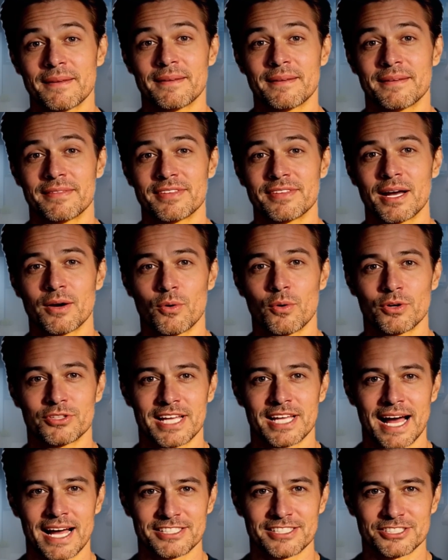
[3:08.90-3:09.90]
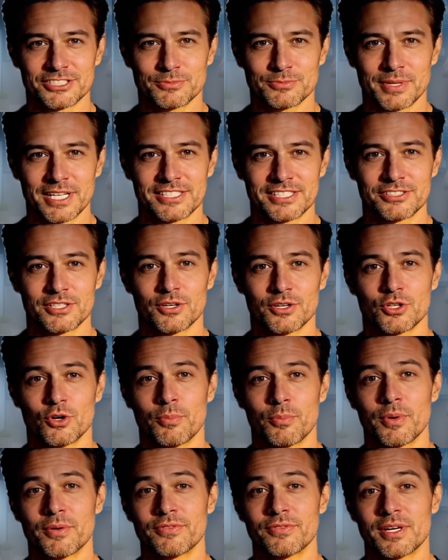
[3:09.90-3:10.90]
Federal taxes based on your
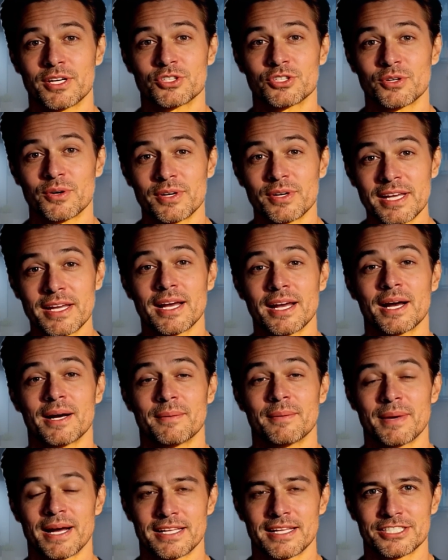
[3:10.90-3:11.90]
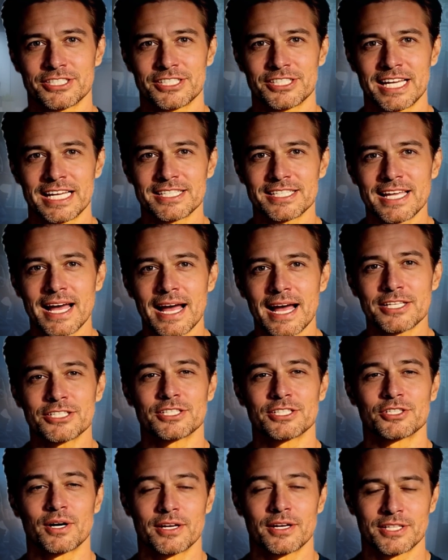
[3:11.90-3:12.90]
provisional income and state
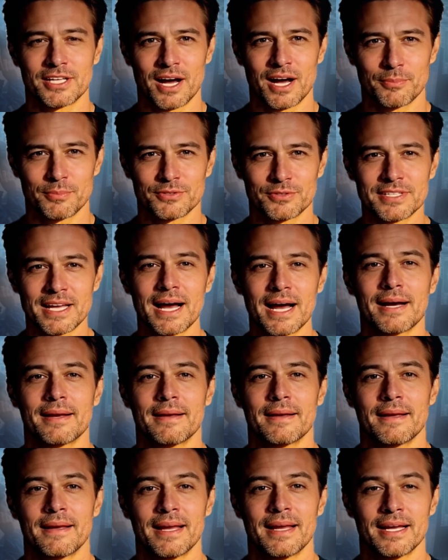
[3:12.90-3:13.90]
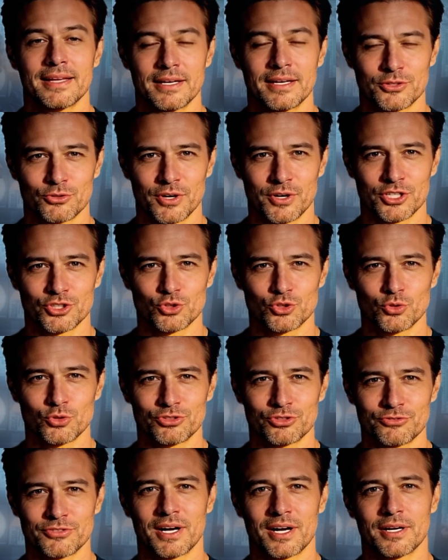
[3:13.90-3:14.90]
taxes on top of that. And the
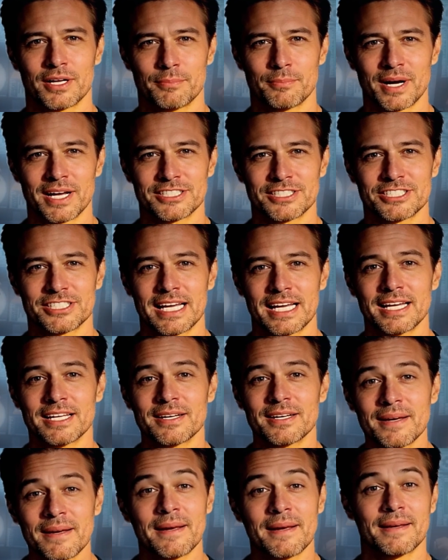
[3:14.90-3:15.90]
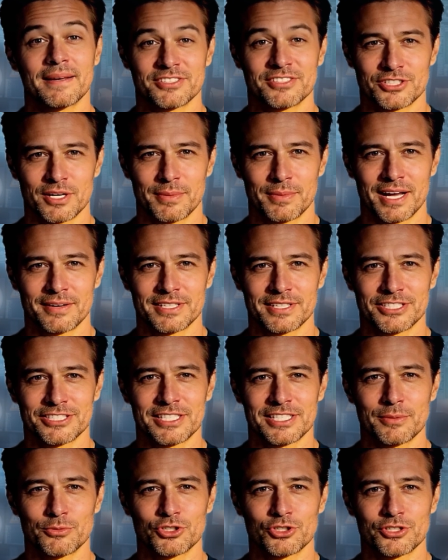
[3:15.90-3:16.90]
thresholds vary by state. Some have
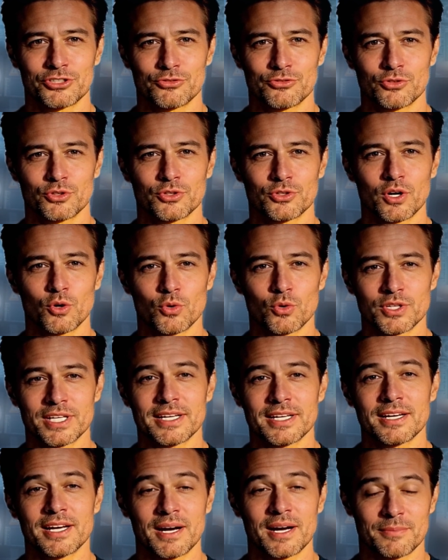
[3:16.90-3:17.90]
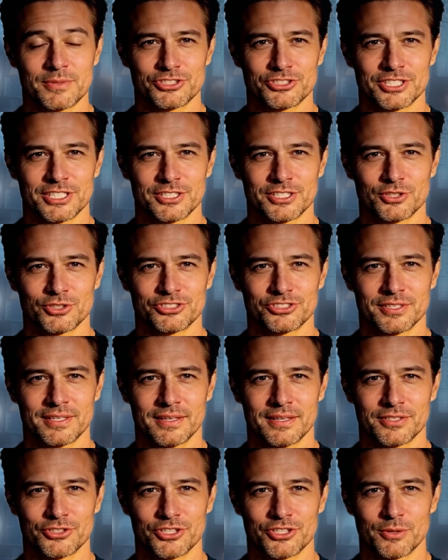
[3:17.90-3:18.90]
exemptions for lower-income seniors,
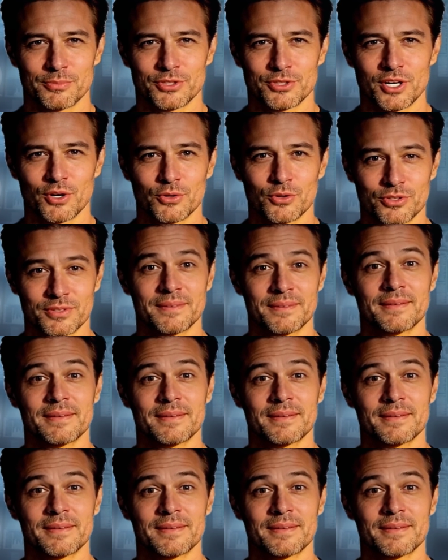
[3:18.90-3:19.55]
some don't.